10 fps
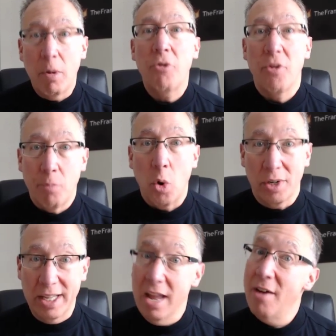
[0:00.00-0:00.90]
most
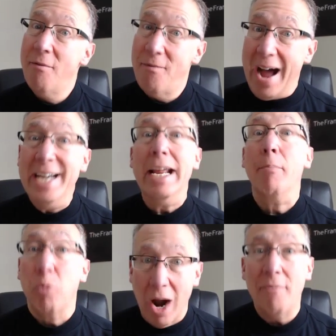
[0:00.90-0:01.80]
importantly,
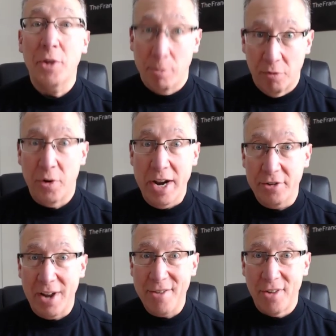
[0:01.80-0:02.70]
finding profitable
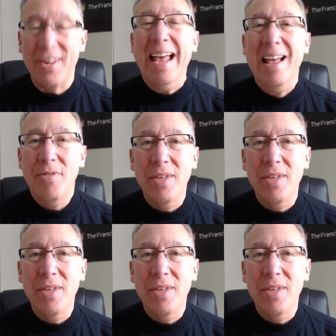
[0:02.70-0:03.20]
franchises,